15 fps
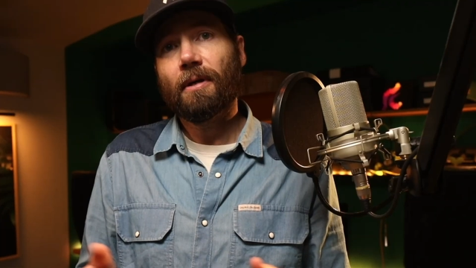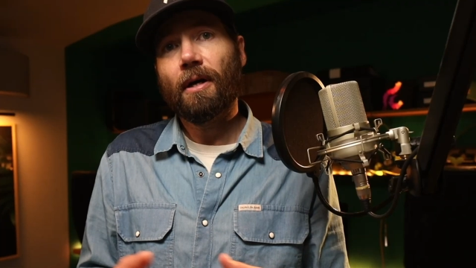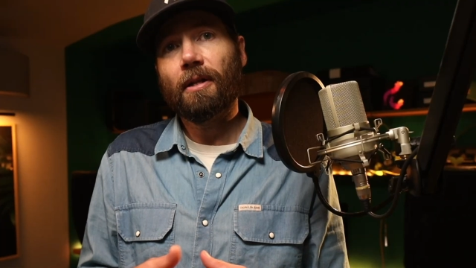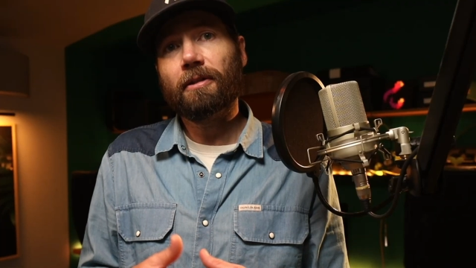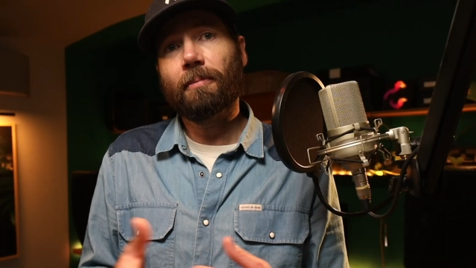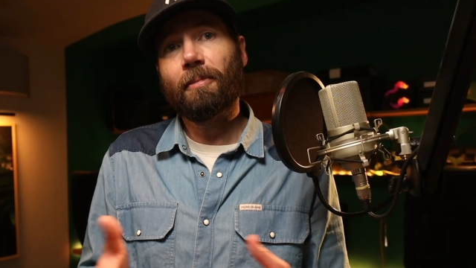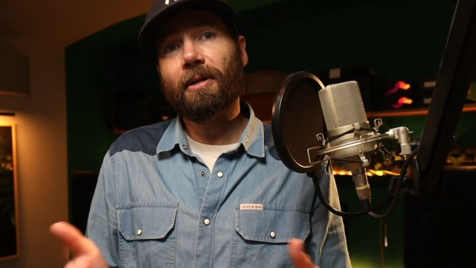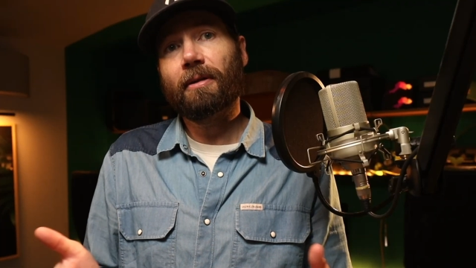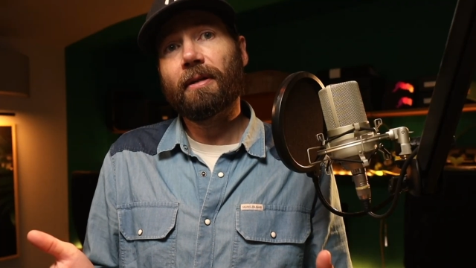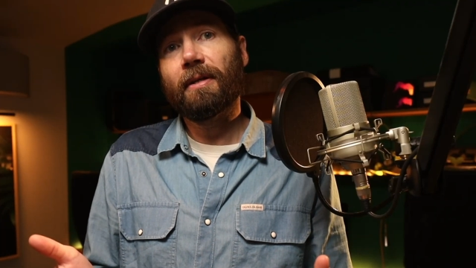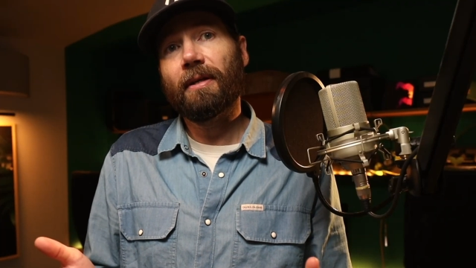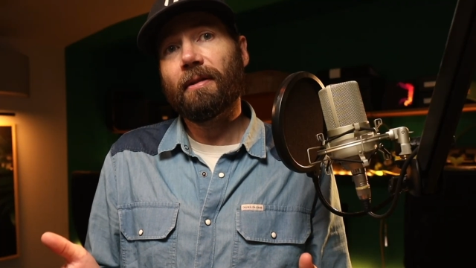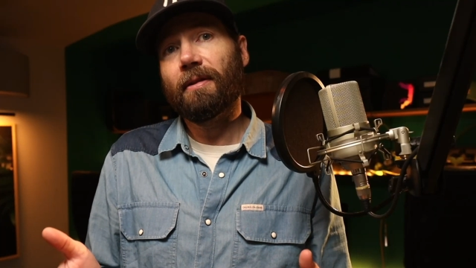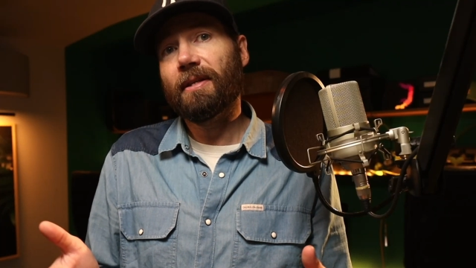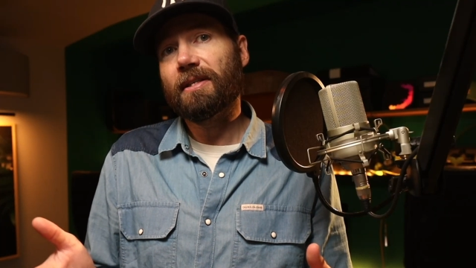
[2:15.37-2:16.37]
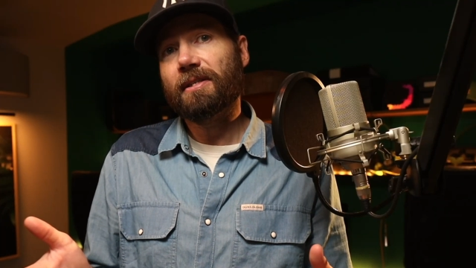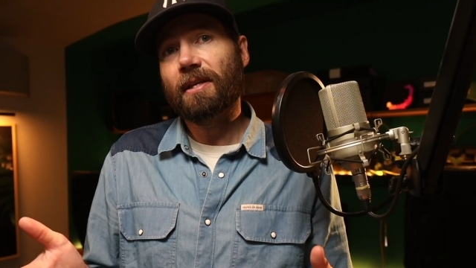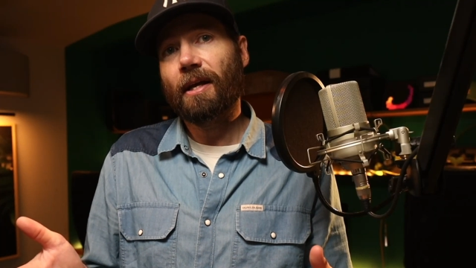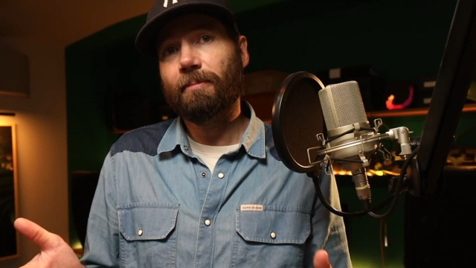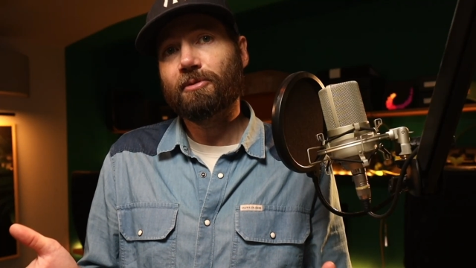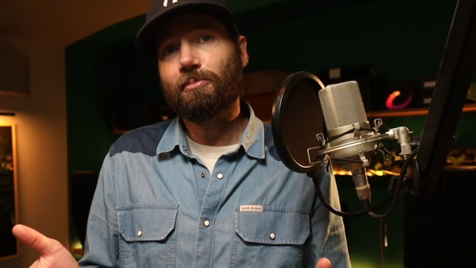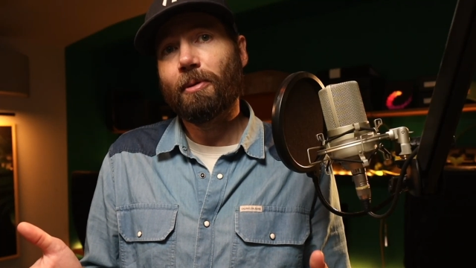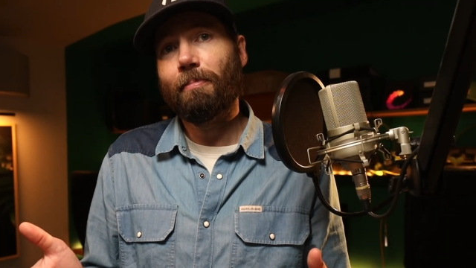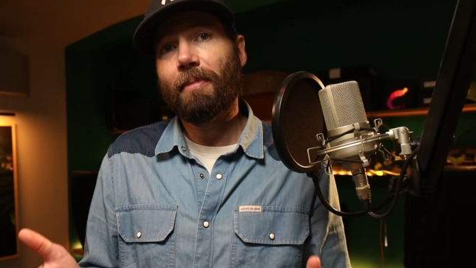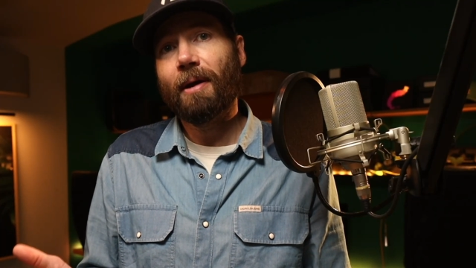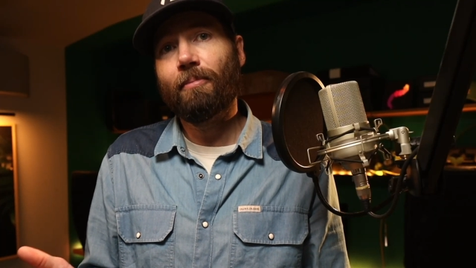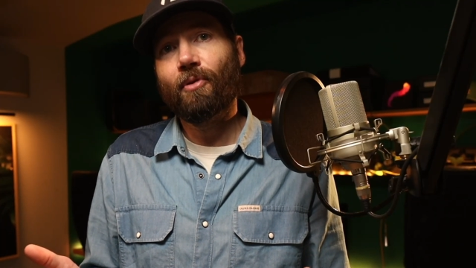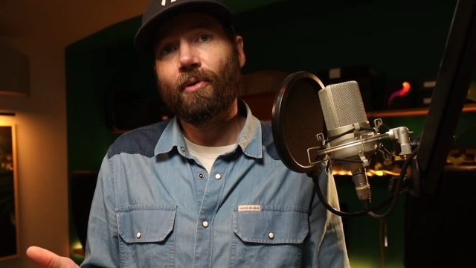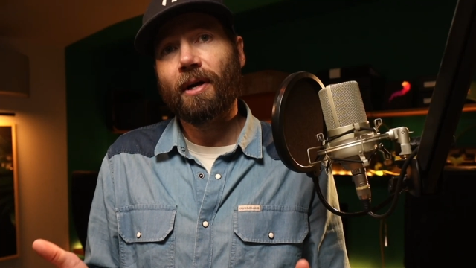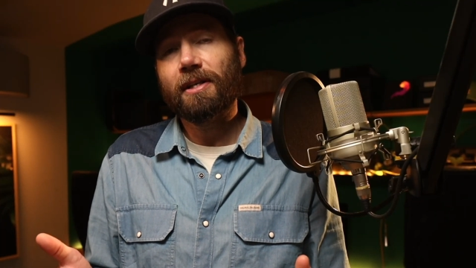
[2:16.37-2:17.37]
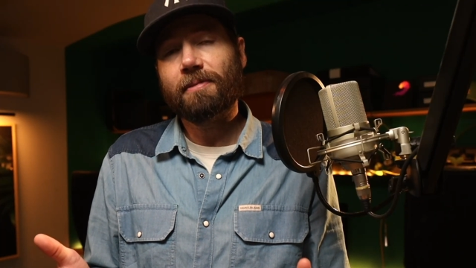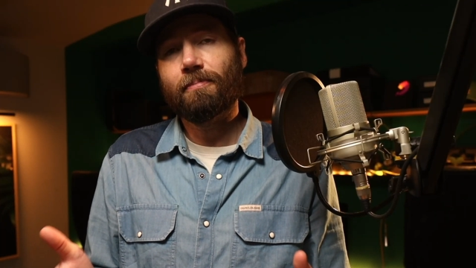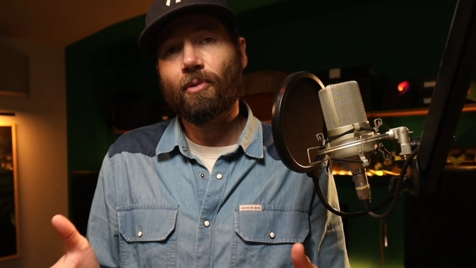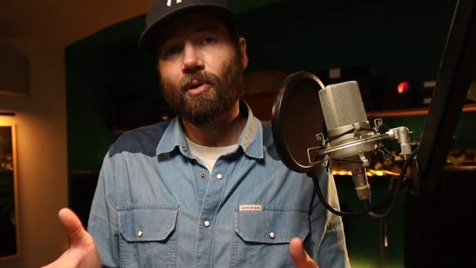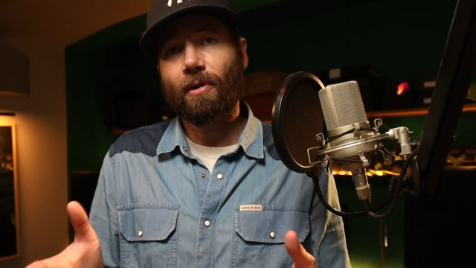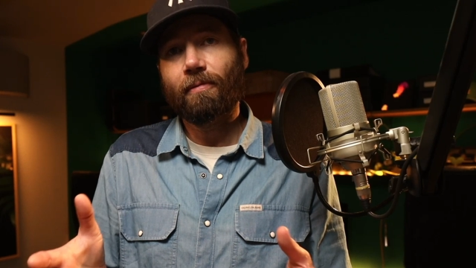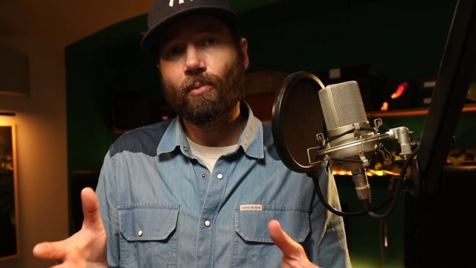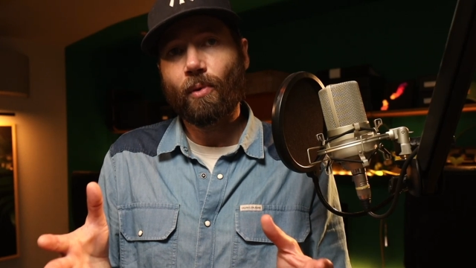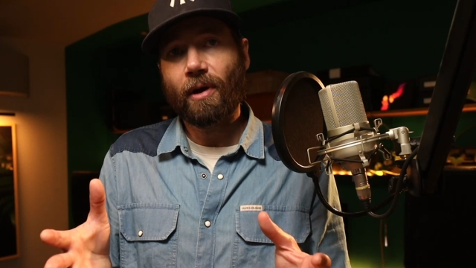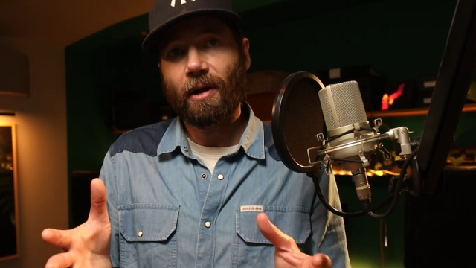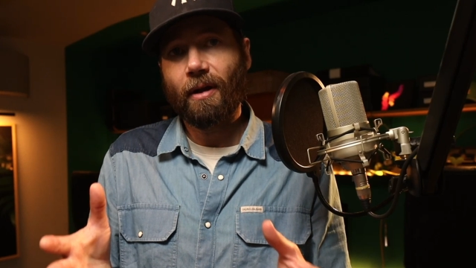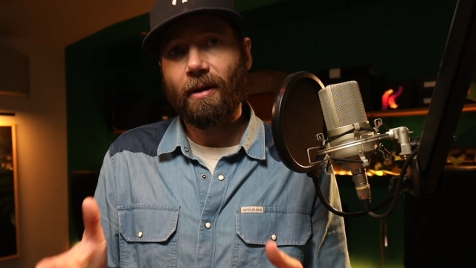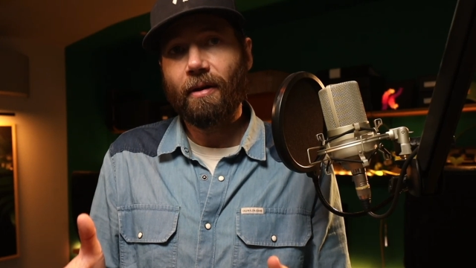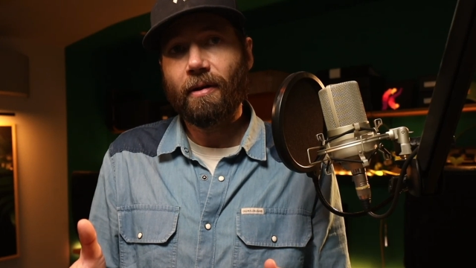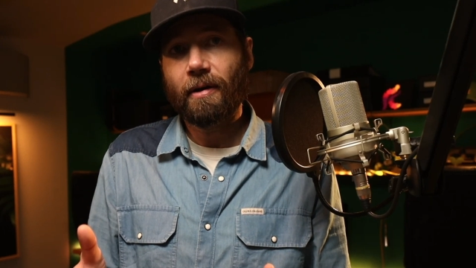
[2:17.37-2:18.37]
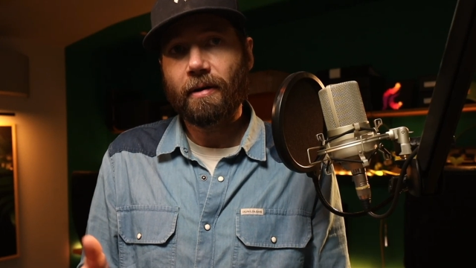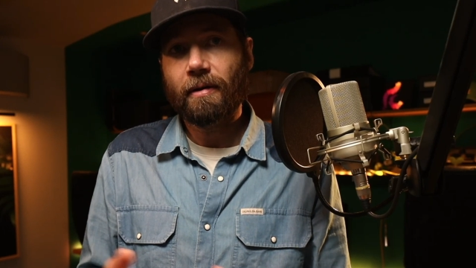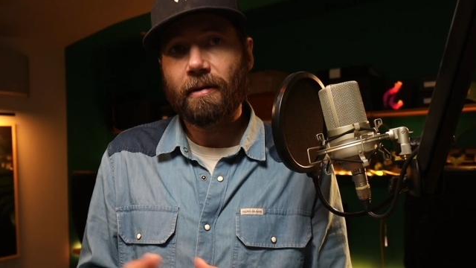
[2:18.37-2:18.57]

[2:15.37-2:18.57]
Ultimately, this helps me memorize more of what I learn.